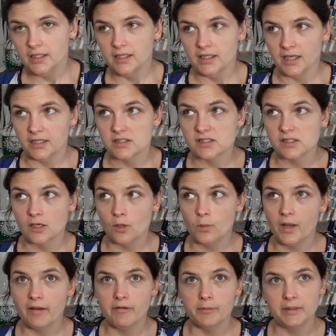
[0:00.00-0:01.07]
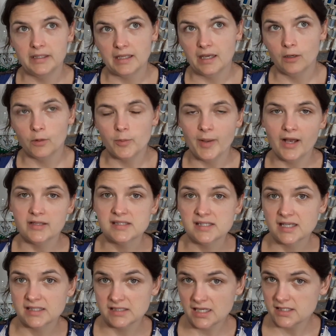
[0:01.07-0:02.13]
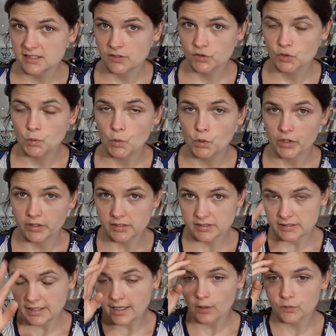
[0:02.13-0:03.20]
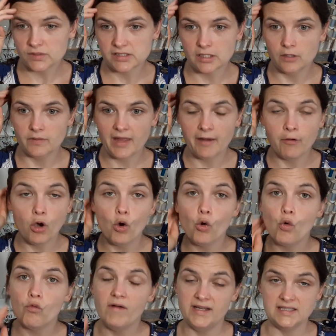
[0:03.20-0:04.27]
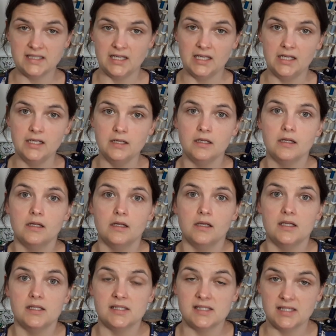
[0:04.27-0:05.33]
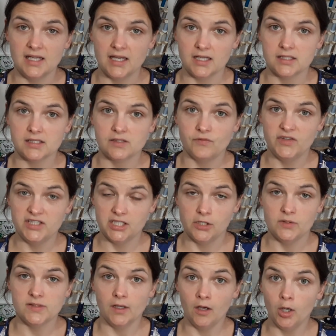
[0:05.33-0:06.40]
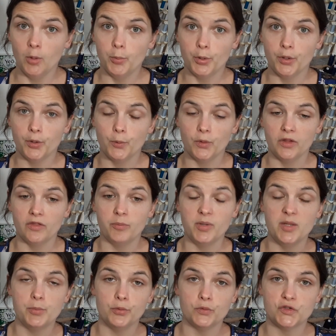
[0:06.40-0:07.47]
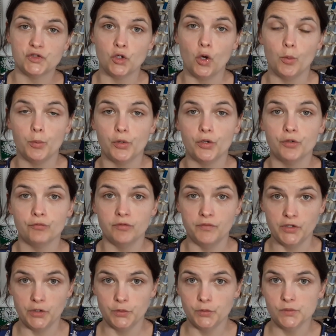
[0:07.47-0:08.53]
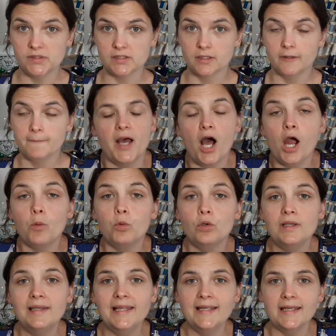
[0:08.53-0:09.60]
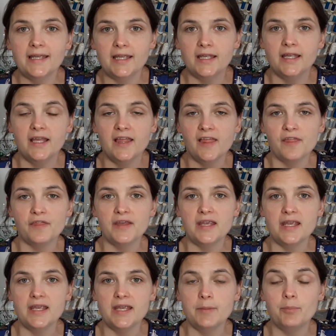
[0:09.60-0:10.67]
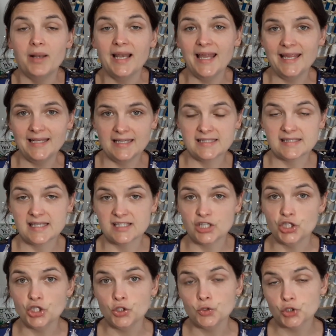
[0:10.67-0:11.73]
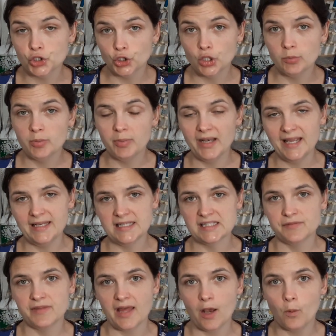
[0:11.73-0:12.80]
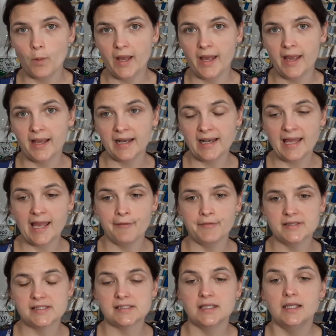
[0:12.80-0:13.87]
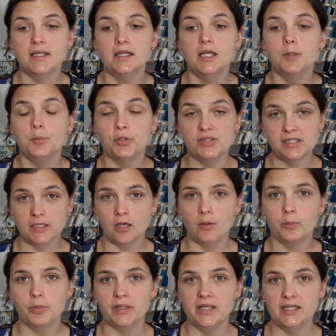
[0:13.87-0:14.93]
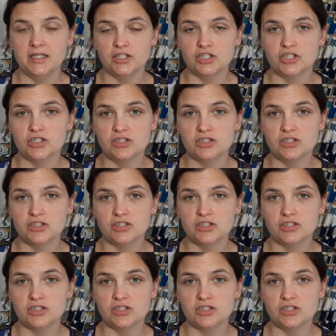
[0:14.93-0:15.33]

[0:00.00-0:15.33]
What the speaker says: And so where are we now? We're about 6 days into August now. So there are already 6 videos up with people's top reviews. I will link the playlist. There's a YouTube playlist for that where Claire is putting up each